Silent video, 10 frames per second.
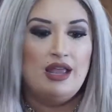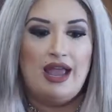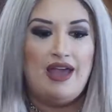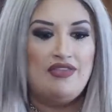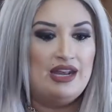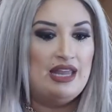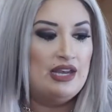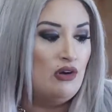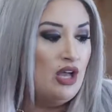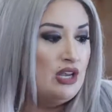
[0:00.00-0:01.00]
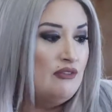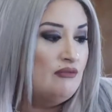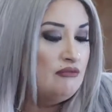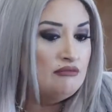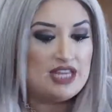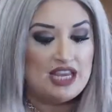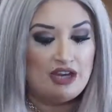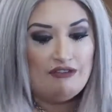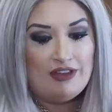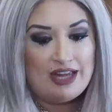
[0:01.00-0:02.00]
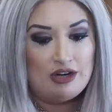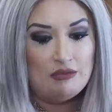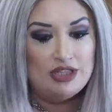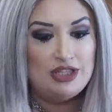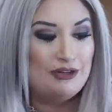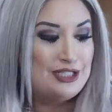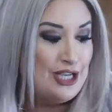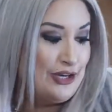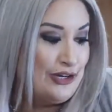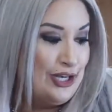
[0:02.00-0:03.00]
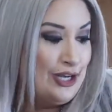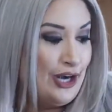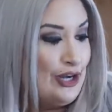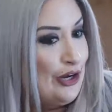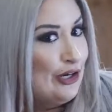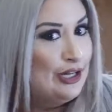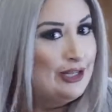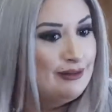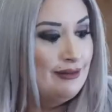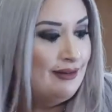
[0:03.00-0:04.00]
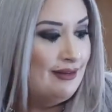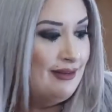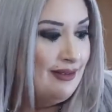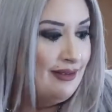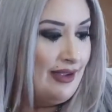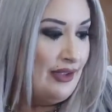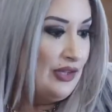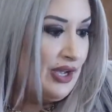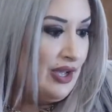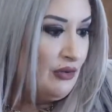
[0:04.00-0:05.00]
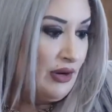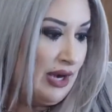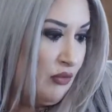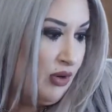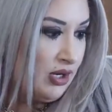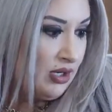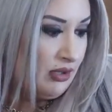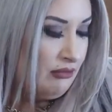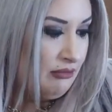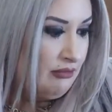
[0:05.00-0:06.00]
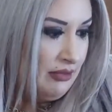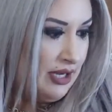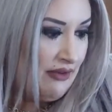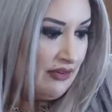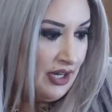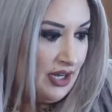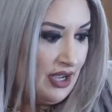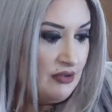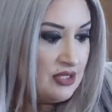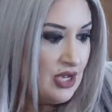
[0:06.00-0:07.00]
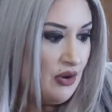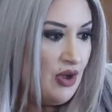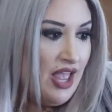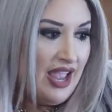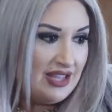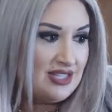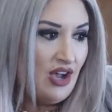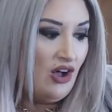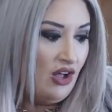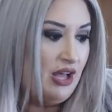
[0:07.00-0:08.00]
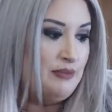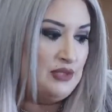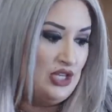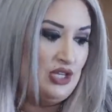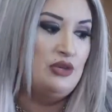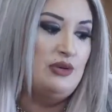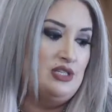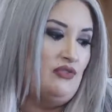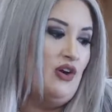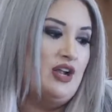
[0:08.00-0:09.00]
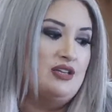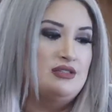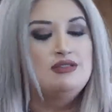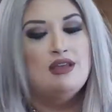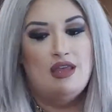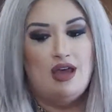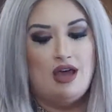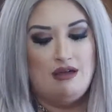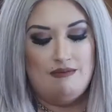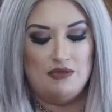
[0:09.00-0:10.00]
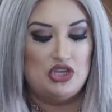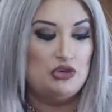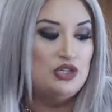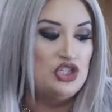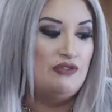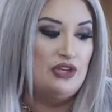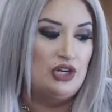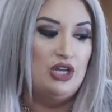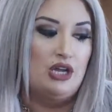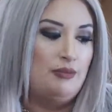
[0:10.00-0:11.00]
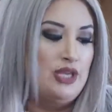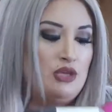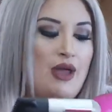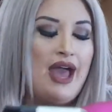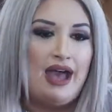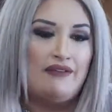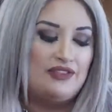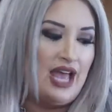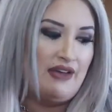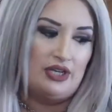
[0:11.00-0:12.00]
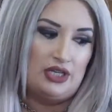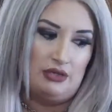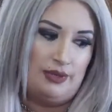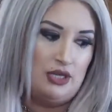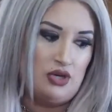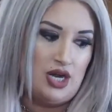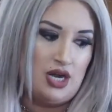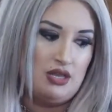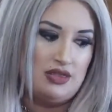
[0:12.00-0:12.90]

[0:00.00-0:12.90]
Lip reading: And then later on, take your flat iron with you or take your curling iron and curl it on the go or at work or whatever, you know? So it's all up to you far as you achieving your look. But you have to have a good blow dryer.